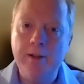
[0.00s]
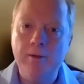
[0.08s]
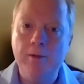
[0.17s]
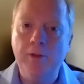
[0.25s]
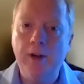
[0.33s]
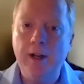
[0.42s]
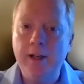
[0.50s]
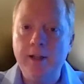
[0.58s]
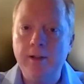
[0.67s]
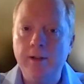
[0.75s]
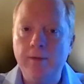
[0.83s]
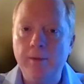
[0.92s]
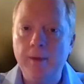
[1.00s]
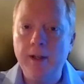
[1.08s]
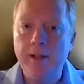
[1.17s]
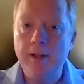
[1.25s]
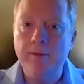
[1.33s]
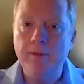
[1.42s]
or financial
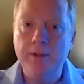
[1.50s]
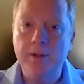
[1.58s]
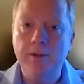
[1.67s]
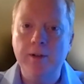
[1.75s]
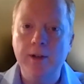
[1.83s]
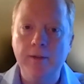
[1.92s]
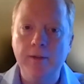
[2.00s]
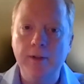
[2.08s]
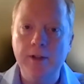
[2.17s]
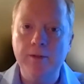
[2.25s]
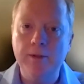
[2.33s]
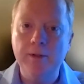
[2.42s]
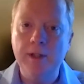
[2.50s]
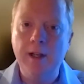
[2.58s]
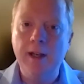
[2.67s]
information for certain individuals.